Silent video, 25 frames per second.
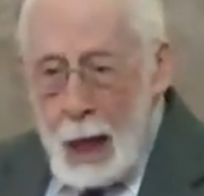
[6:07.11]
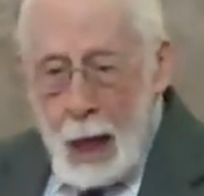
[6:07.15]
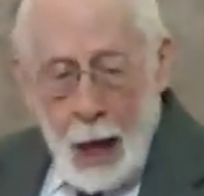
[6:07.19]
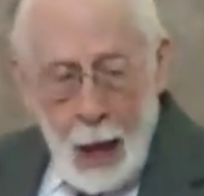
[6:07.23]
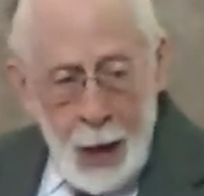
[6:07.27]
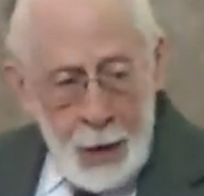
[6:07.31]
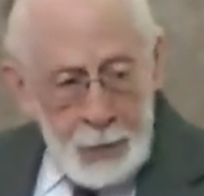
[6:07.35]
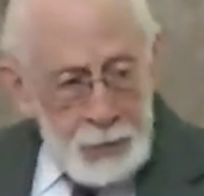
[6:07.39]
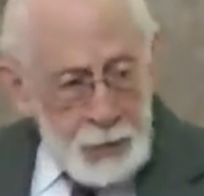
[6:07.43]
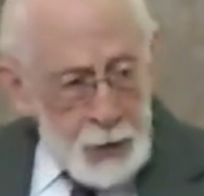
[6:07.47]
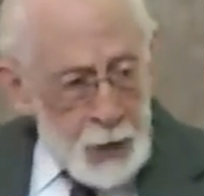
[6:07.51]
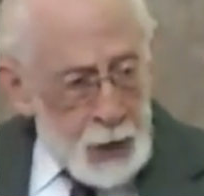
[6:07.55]

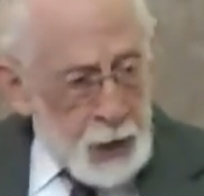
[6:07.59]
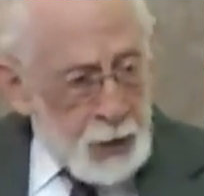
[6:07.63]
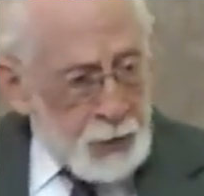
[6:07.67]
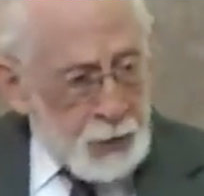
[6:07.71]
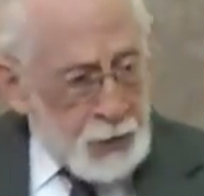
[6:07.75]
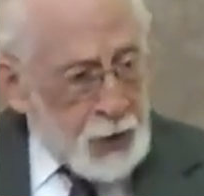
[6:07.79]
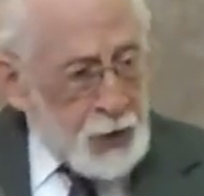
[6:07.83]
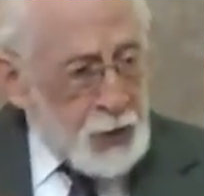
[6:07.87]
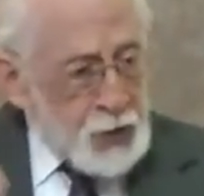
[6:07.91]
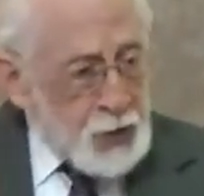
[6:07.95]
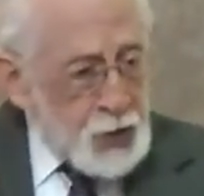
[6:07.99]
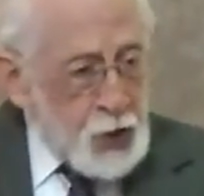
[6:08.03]
I think
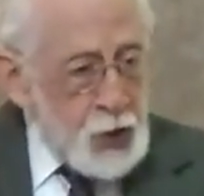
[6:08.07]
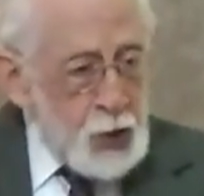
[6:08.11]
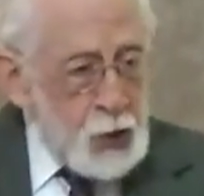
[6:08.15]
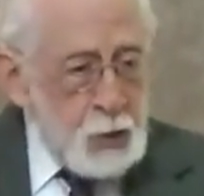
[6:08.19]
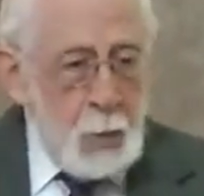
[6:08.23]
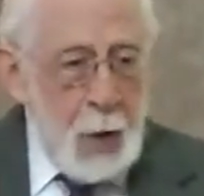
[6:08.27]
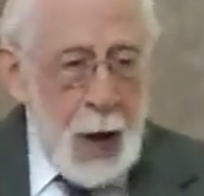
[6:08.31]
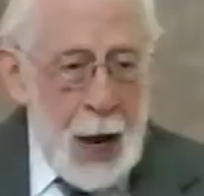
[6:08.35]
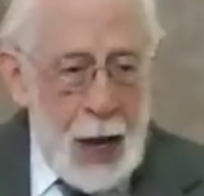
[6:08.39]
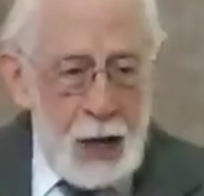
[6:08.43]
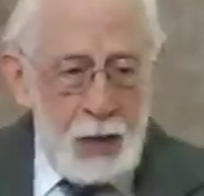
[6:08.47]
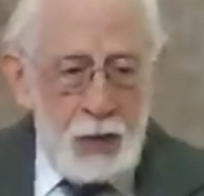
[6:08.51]
this is
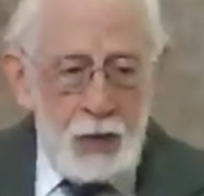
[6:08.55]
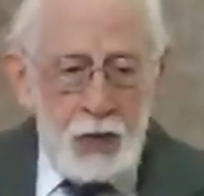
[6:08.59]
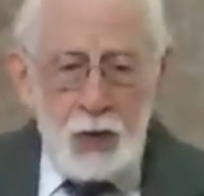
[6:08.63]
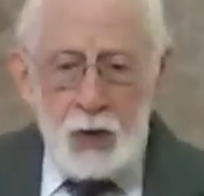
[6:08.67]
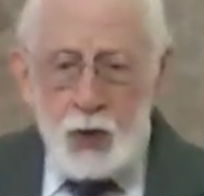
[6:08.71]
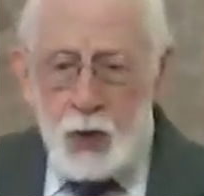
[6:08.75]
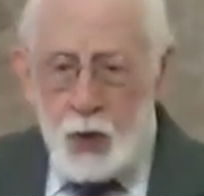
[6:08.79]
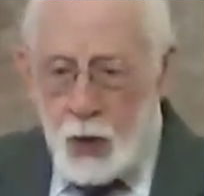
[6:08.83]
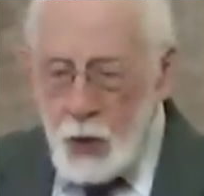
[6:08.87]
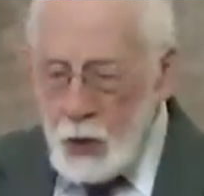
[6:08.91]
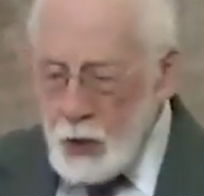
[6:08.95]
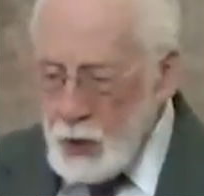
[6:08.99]
my
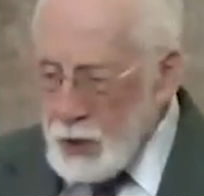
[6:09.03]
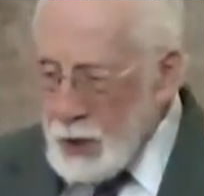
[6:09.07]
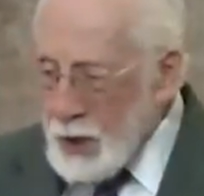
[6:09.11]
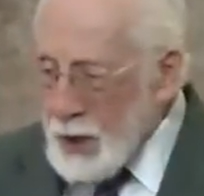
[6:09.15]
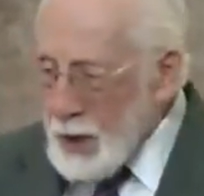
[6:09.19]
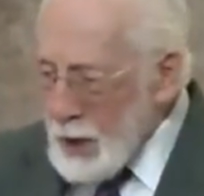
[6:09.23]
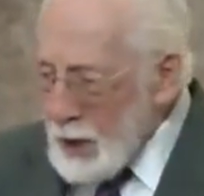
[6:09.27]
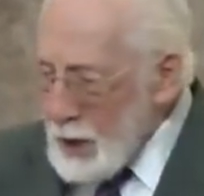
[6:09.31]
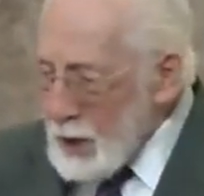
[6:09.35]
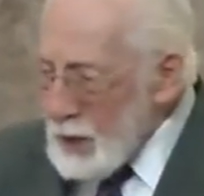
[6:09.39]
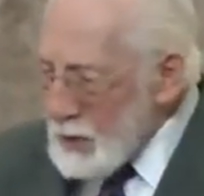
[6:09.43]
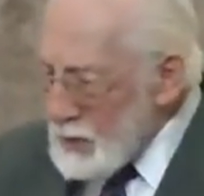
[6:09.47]
third
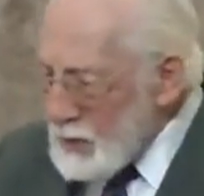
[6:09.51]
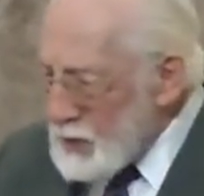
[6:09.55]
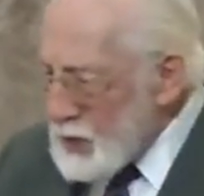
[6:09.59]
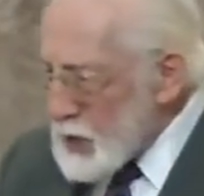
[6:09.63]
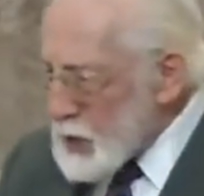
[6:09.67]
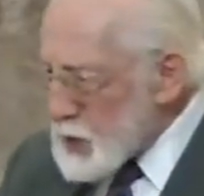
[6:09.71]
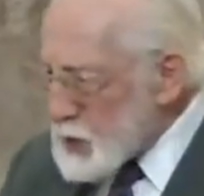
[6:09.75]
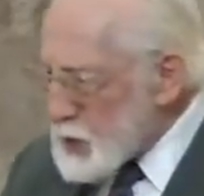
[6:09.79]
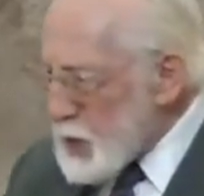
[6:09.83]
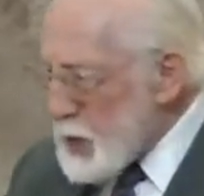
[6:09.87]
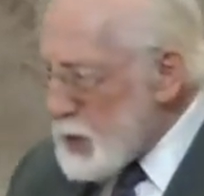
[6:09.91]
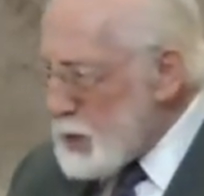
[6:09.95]

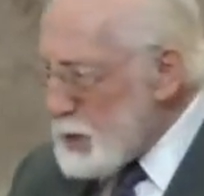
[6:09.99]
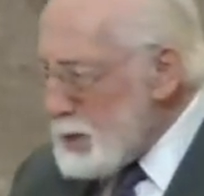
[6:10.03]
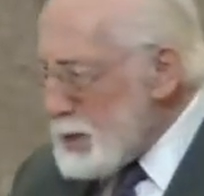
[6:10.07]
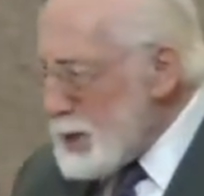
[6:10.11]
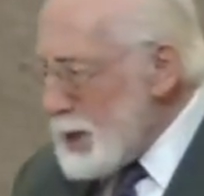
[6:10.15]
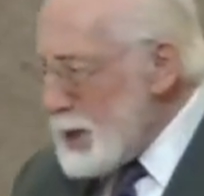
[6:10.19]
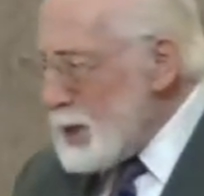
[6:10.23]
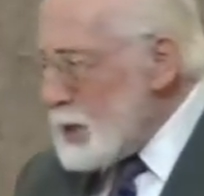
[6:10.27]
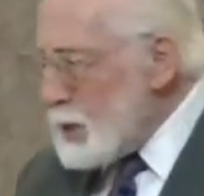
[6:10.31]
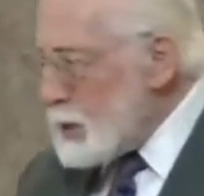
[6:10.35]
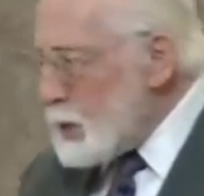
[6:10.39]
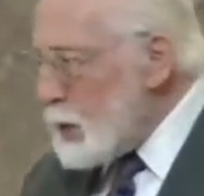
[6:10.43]
visit
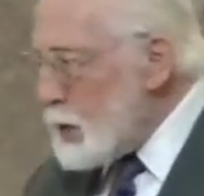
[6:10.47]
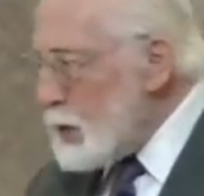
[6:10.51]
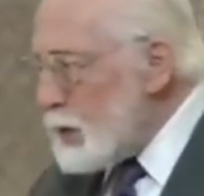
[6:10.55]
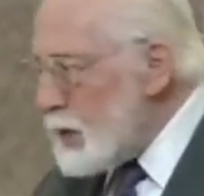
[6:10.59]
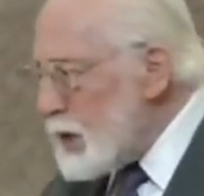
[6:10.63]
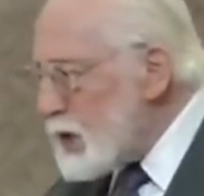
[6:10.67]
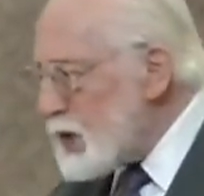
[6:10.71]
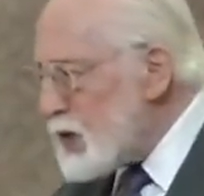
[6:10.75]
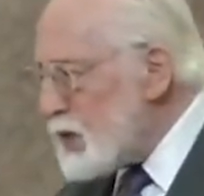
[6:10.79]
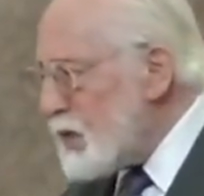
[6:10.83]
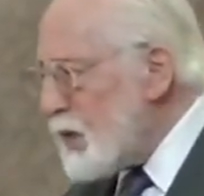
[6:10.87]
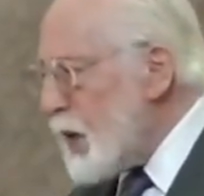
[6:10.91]
to
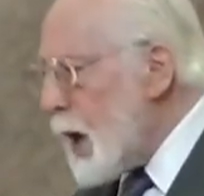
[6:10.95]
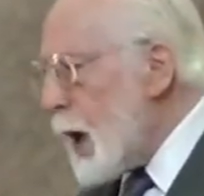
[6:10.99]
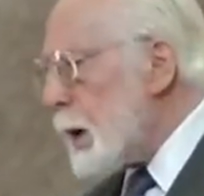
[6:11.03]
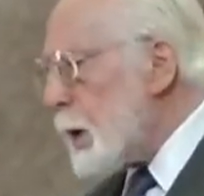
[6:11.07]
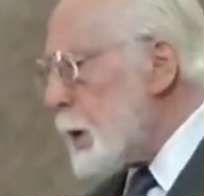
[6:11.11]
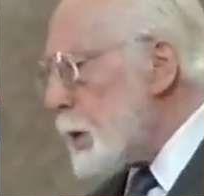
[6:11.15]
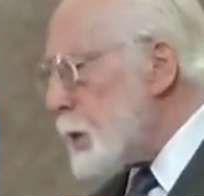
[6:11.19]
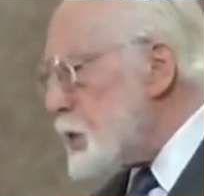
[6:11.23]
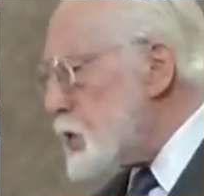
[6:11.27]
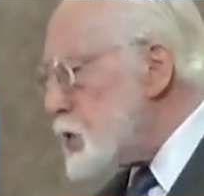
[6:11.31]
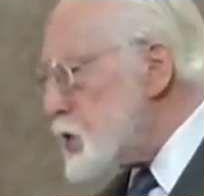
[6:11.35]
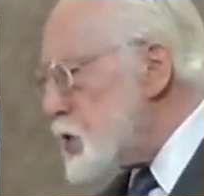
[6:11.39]
this
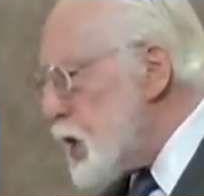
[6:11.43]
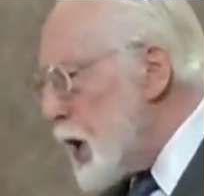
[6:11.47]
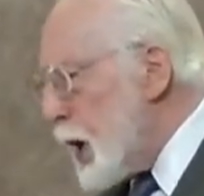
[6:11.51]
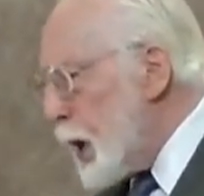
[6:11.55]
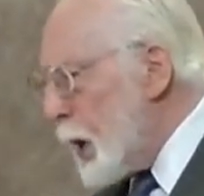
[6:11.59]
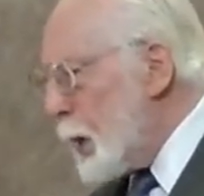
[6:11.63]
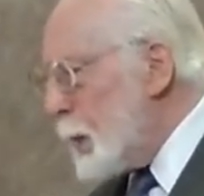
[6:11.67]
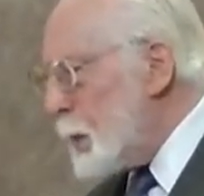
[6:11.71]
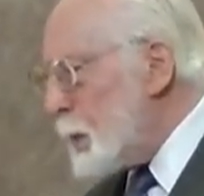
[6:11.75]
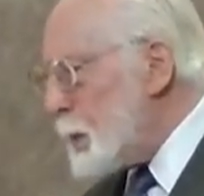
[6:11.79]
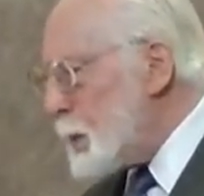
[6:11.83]
fellowship.